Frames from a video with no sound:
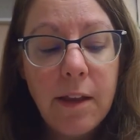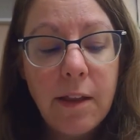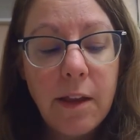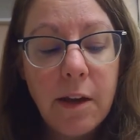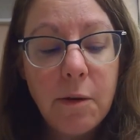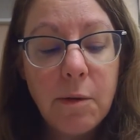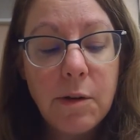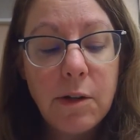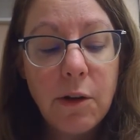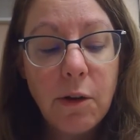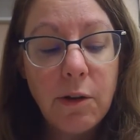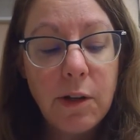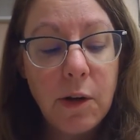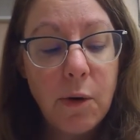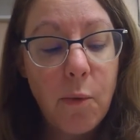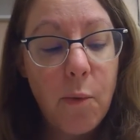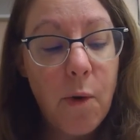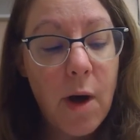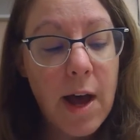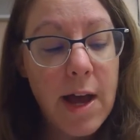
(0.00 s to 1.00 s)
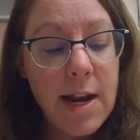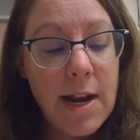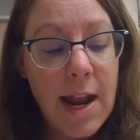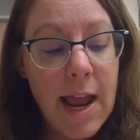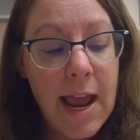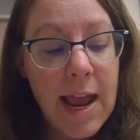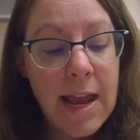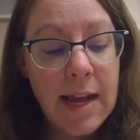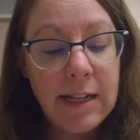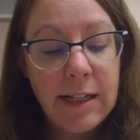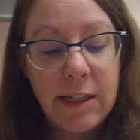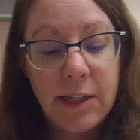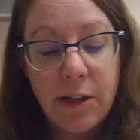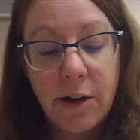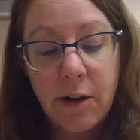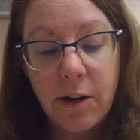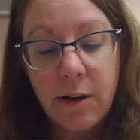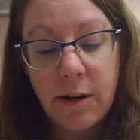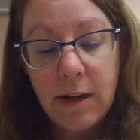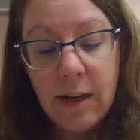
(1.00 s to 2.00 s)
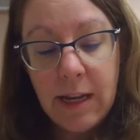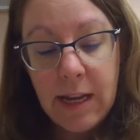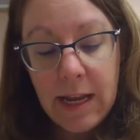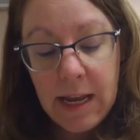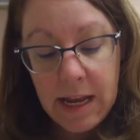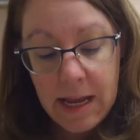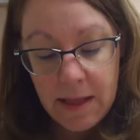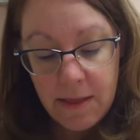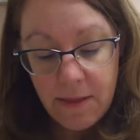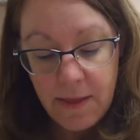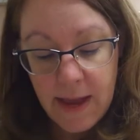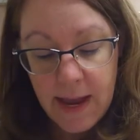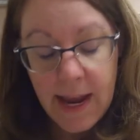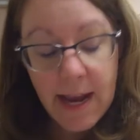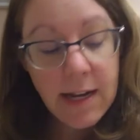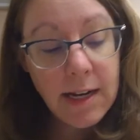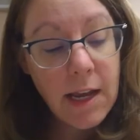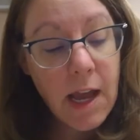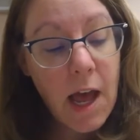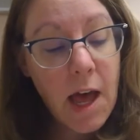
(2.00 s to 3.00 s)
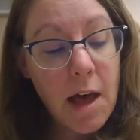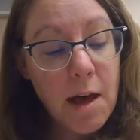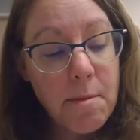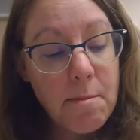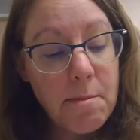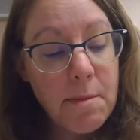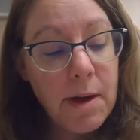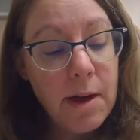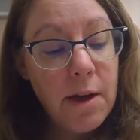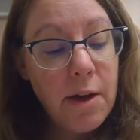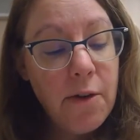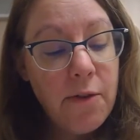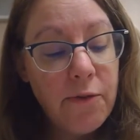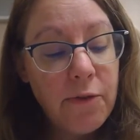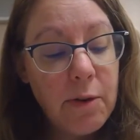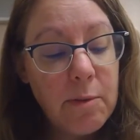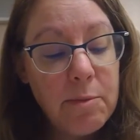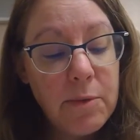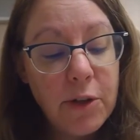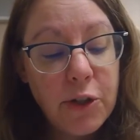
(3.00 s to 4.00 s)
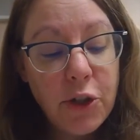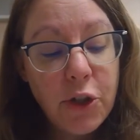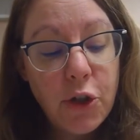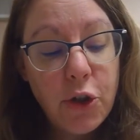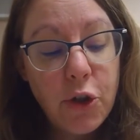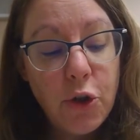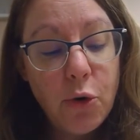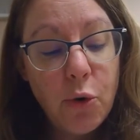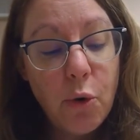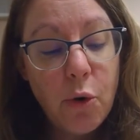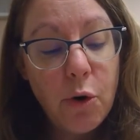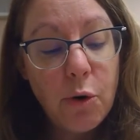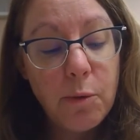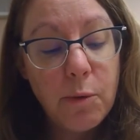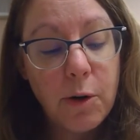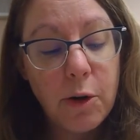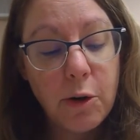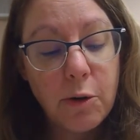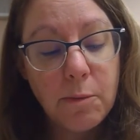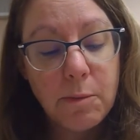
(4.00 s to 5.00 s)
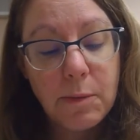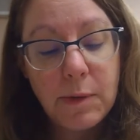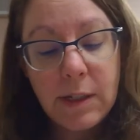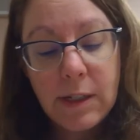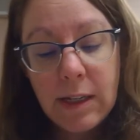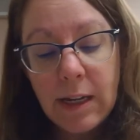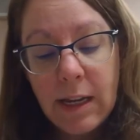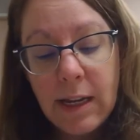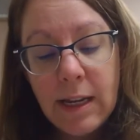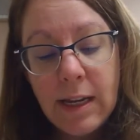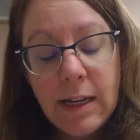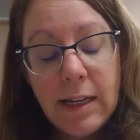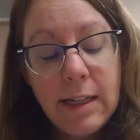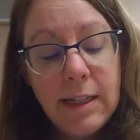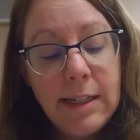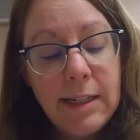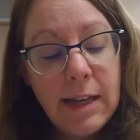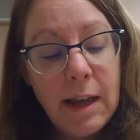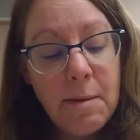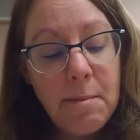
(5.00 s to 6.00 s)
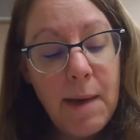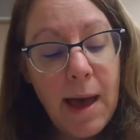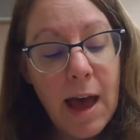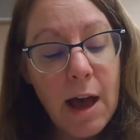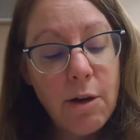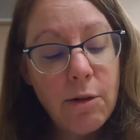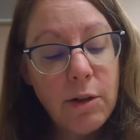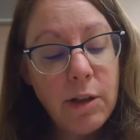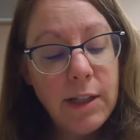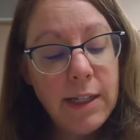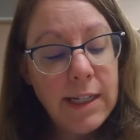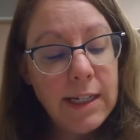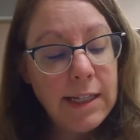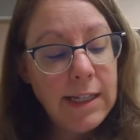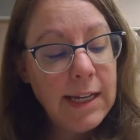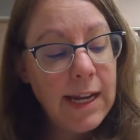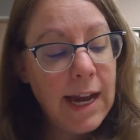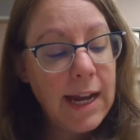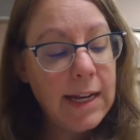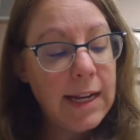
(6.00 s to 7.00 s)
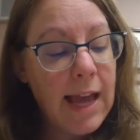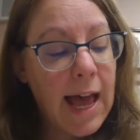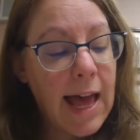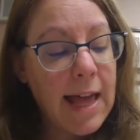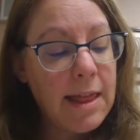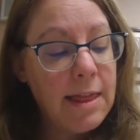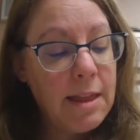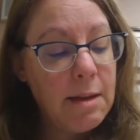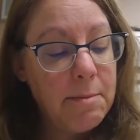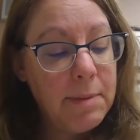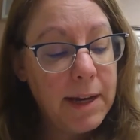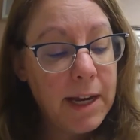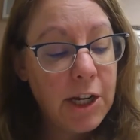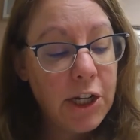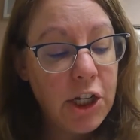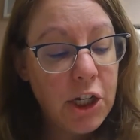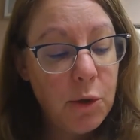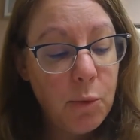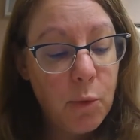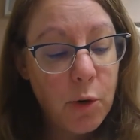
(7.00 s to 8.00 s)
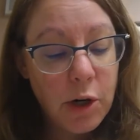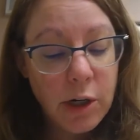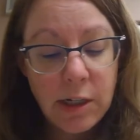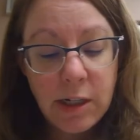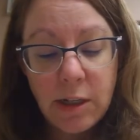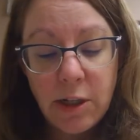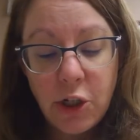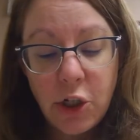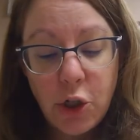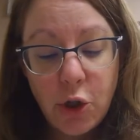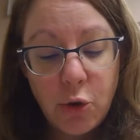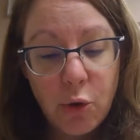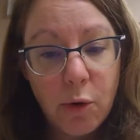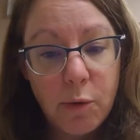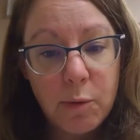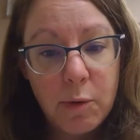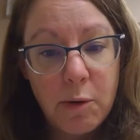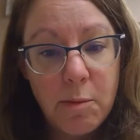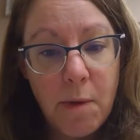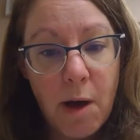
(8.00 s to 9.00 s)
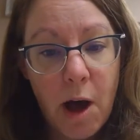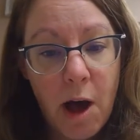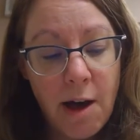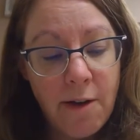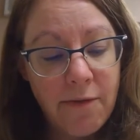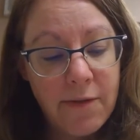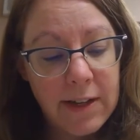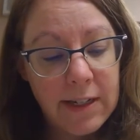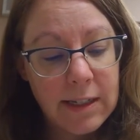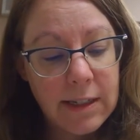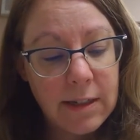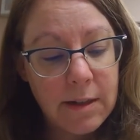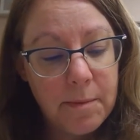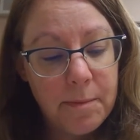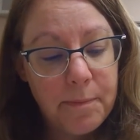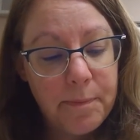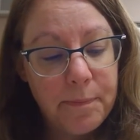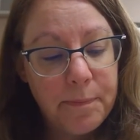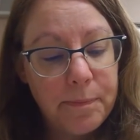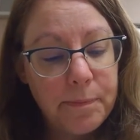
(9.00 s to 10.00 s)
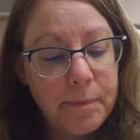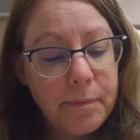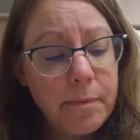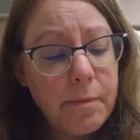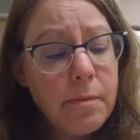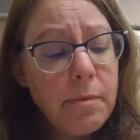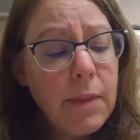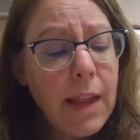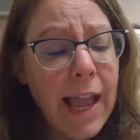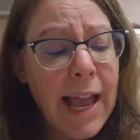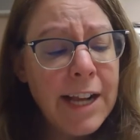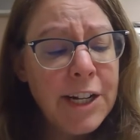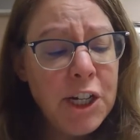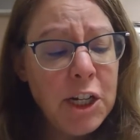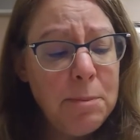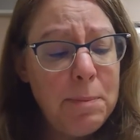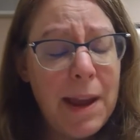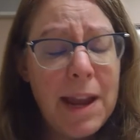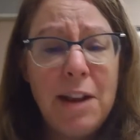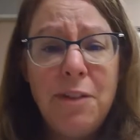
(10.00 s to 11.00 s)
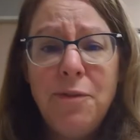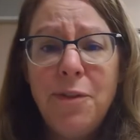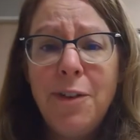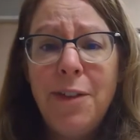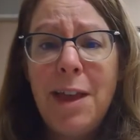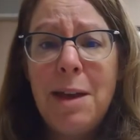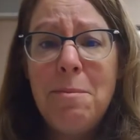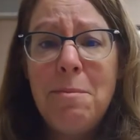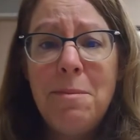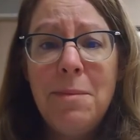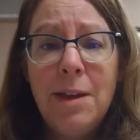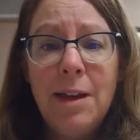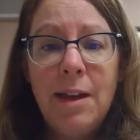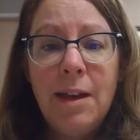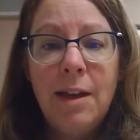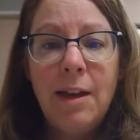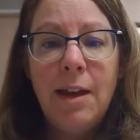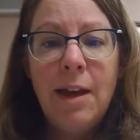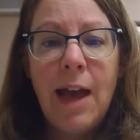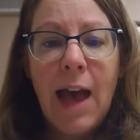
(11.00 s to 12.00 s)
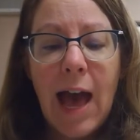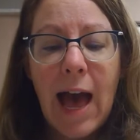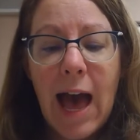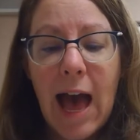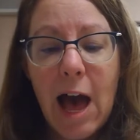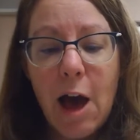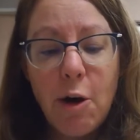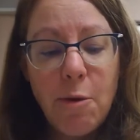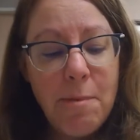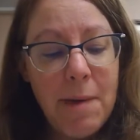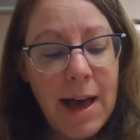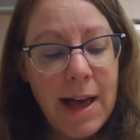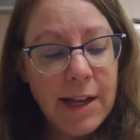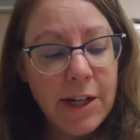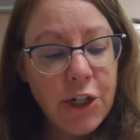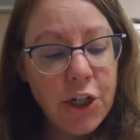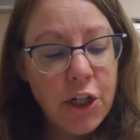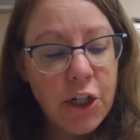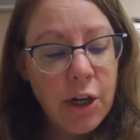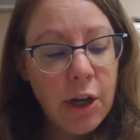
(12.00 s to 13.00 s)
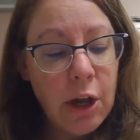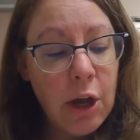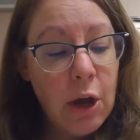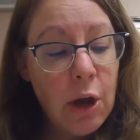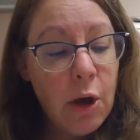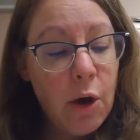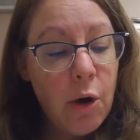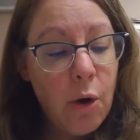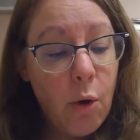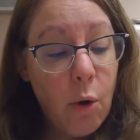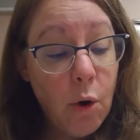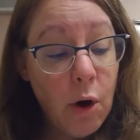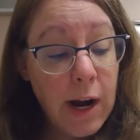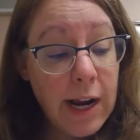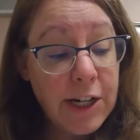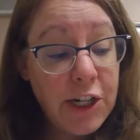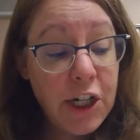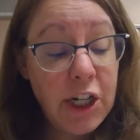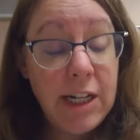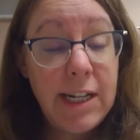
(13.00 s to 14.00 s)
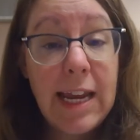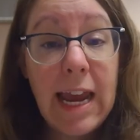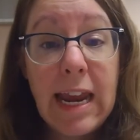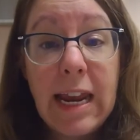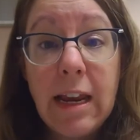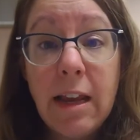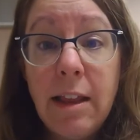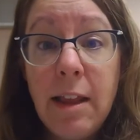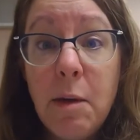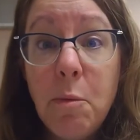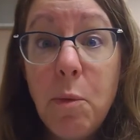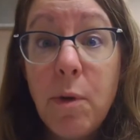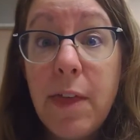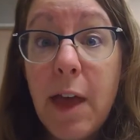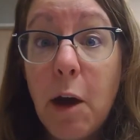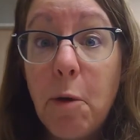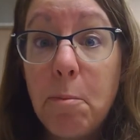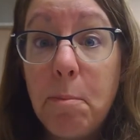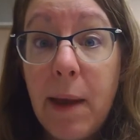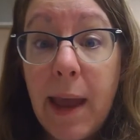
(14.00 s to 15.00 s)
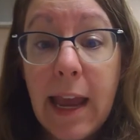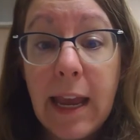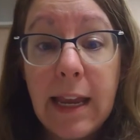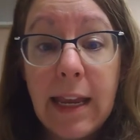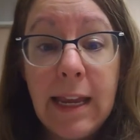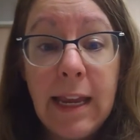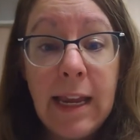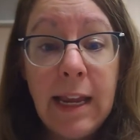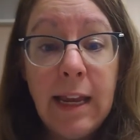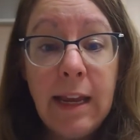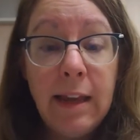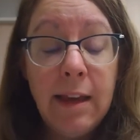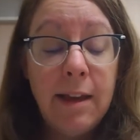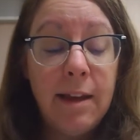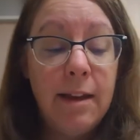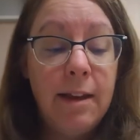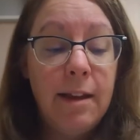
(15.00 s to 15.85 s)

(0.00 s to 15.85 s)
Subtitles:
There was only one answer. They had come from the storerooms. Somehow Lizzie had gotten them because she worked in the storeroom office. Had she paid for them? How much? Or had she taken them without paying?